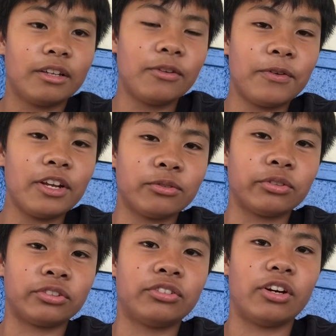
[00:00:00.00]
Your videos
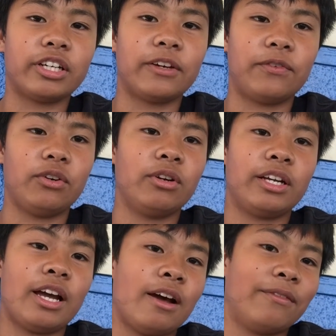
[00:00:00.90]
will suck if you
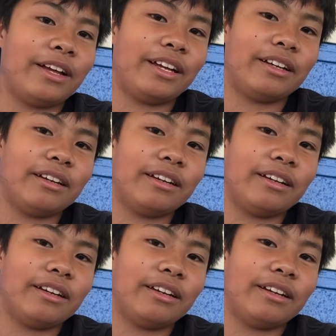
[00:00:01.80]
only have like.